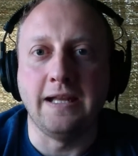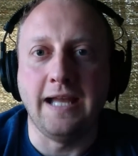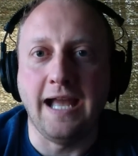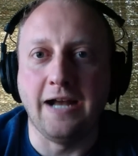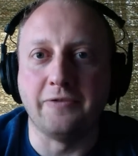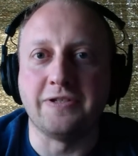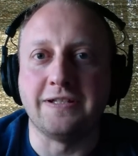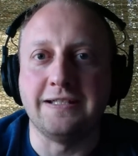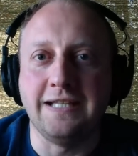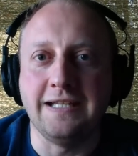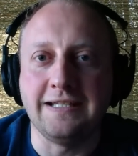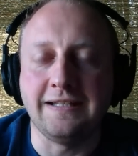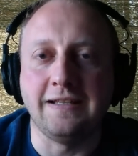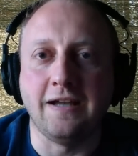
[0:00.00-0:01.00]
how
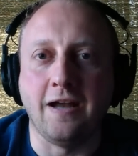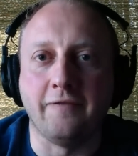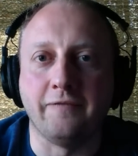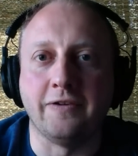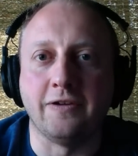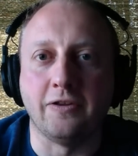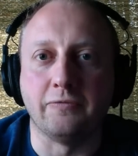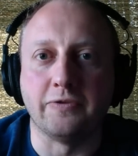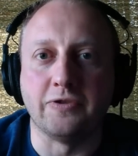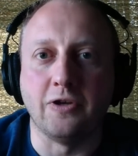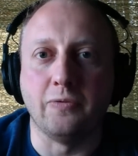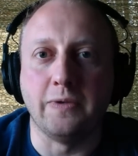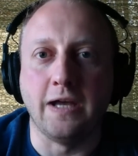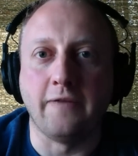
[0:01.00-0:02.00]
statistically confident of the
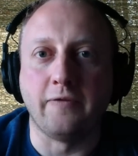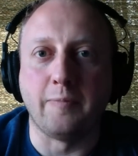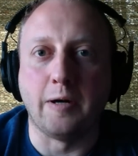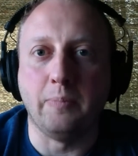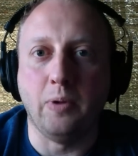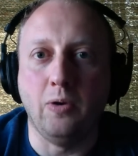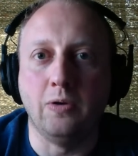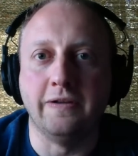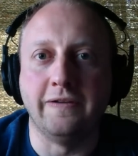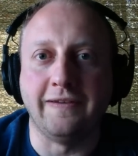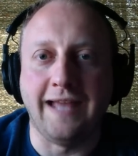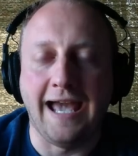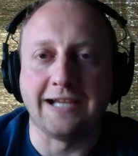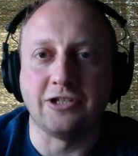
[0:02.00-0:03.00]
result we got from our poll
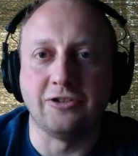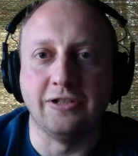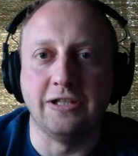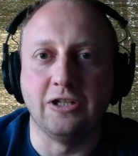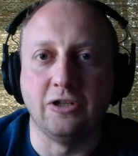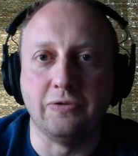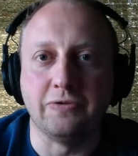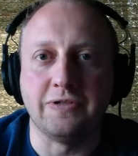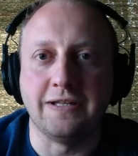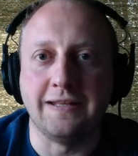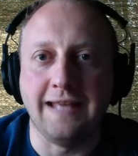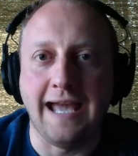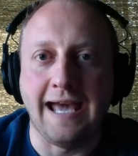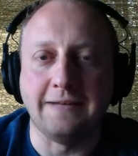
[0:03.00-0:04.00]
is actually close
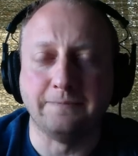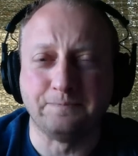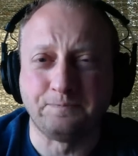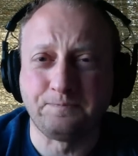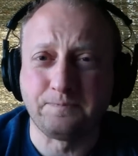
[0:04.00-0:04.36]
to that.